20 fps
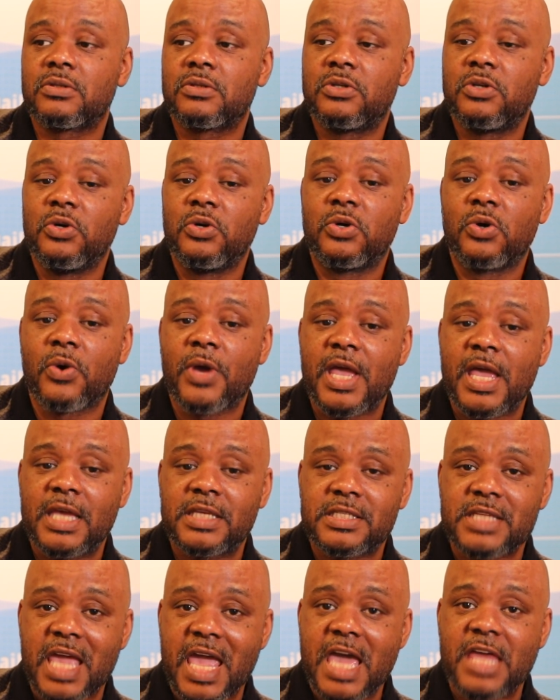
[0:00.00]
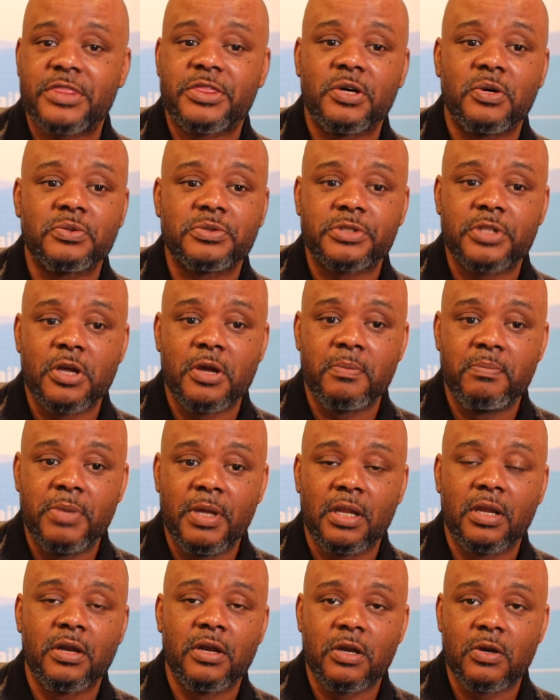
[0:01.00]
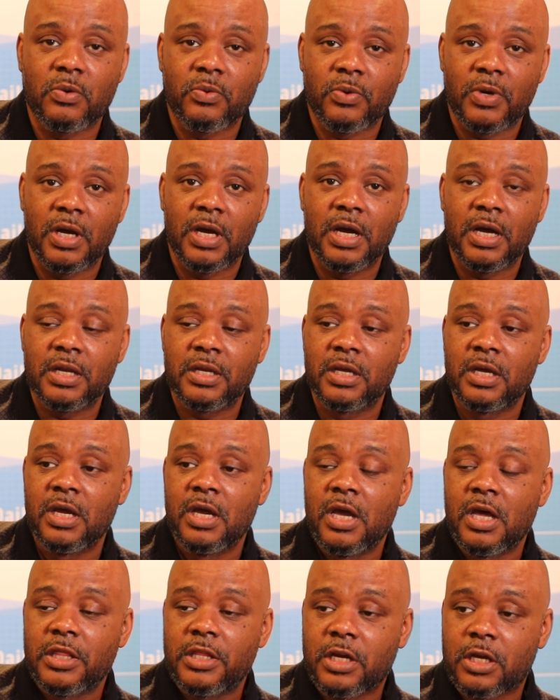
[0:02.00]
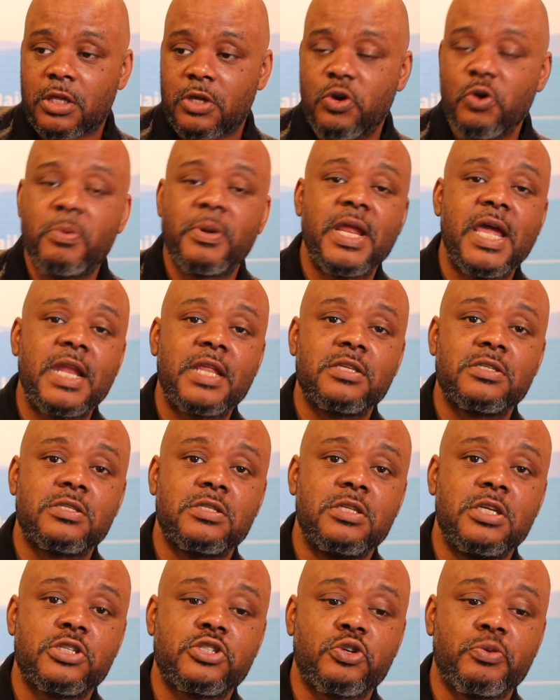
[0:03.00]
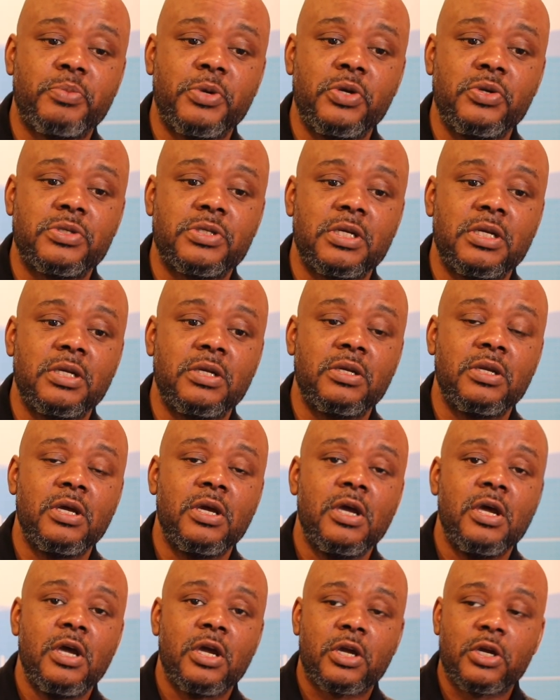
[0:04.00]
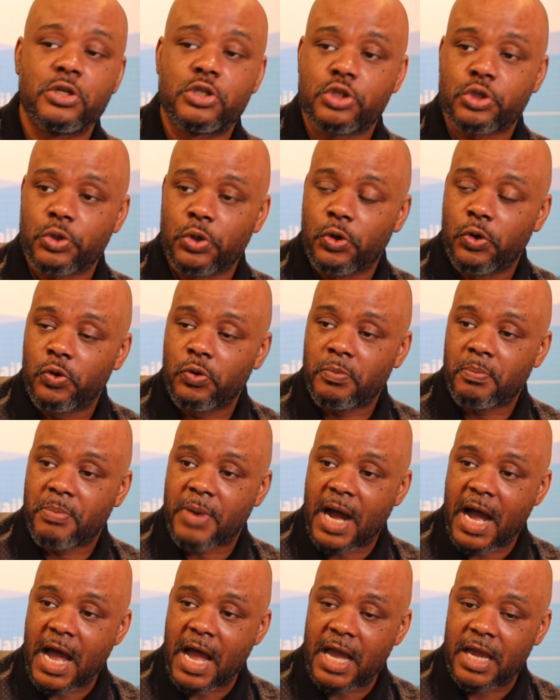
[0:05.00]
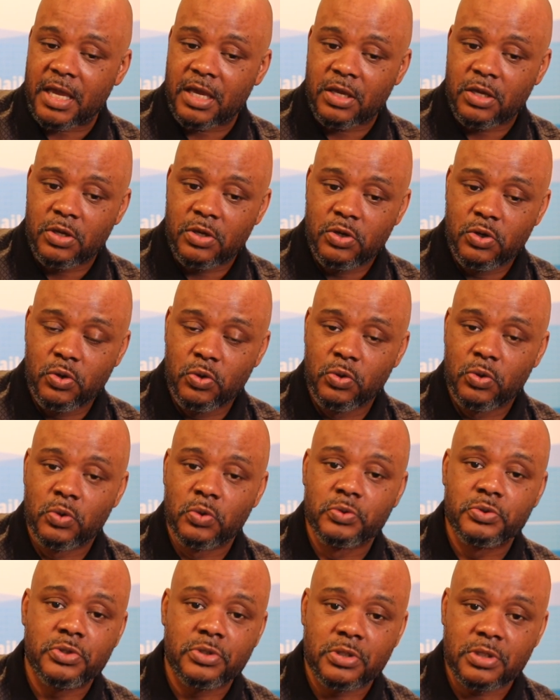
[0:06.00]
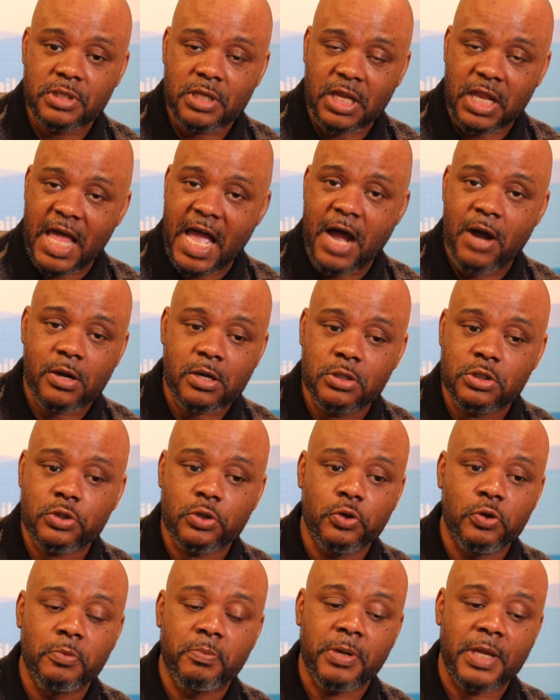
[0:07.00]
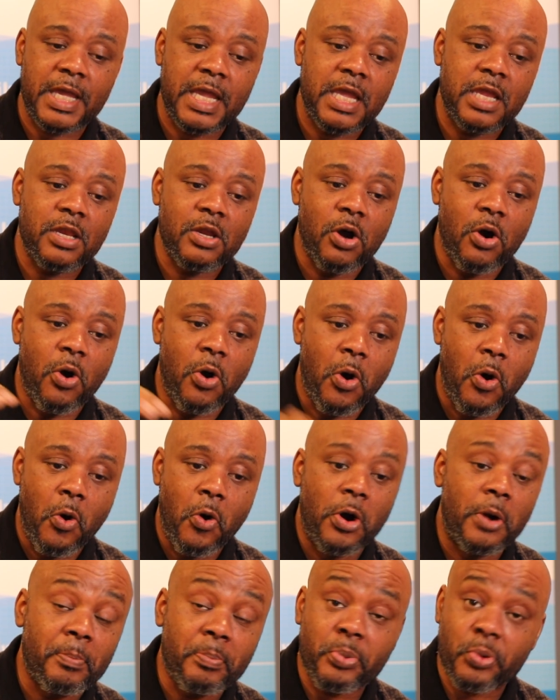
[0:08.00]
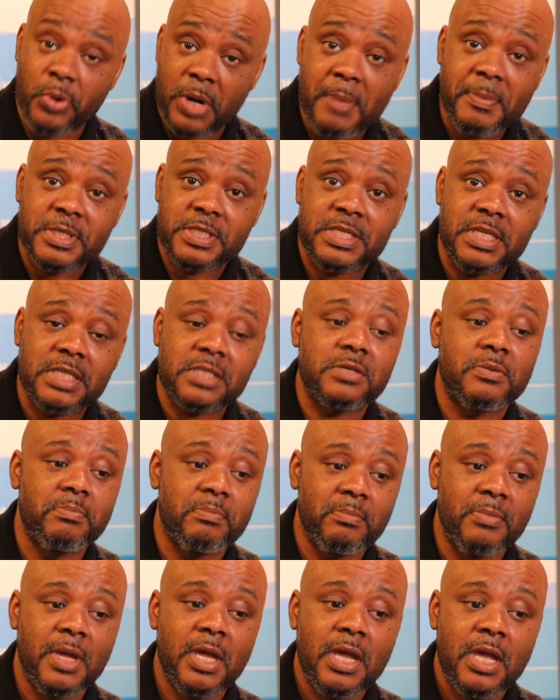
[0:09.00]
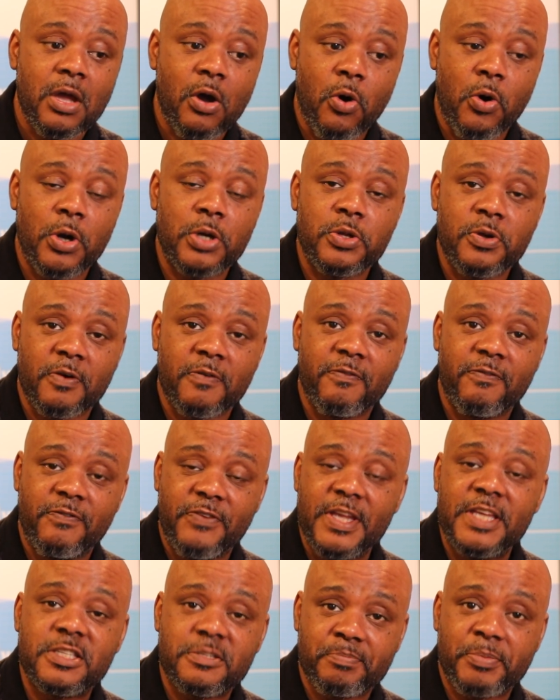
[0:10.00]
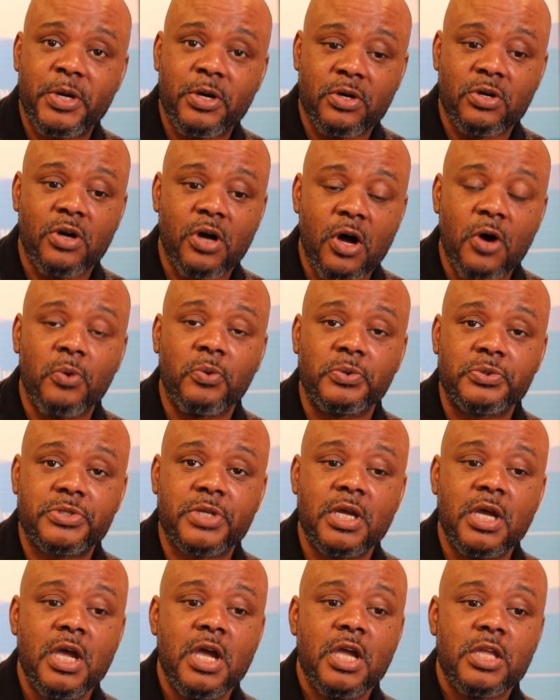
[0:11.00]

Google has Anthos, the ability to run their Kubernetes distribution controlled by Google's cloud control plane on premises on your vSphere host.